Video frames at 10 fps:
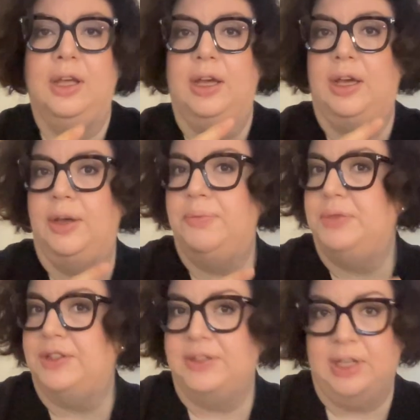
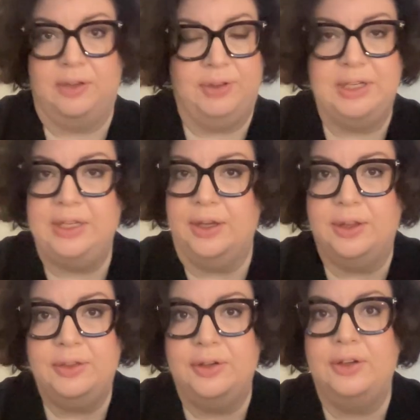Does it have any
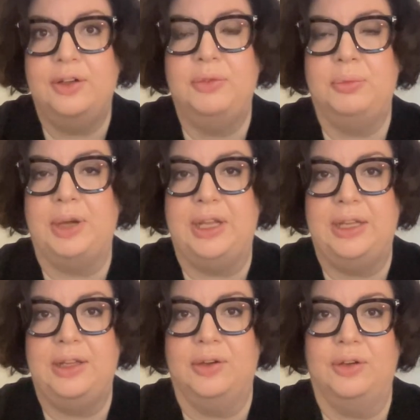other
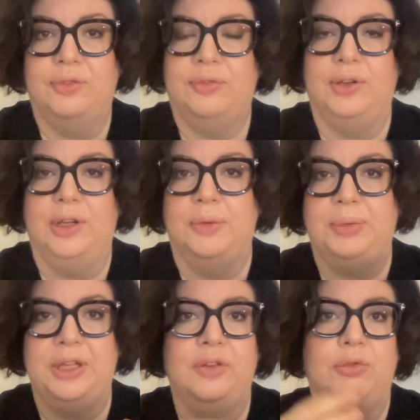way of
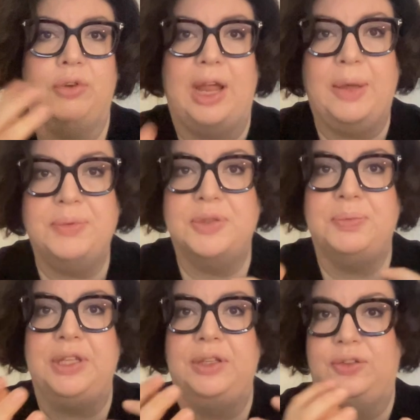being wrapped,
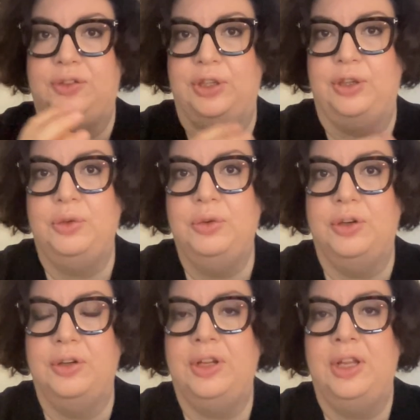being
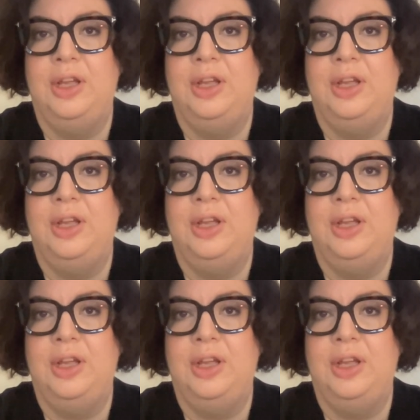secured?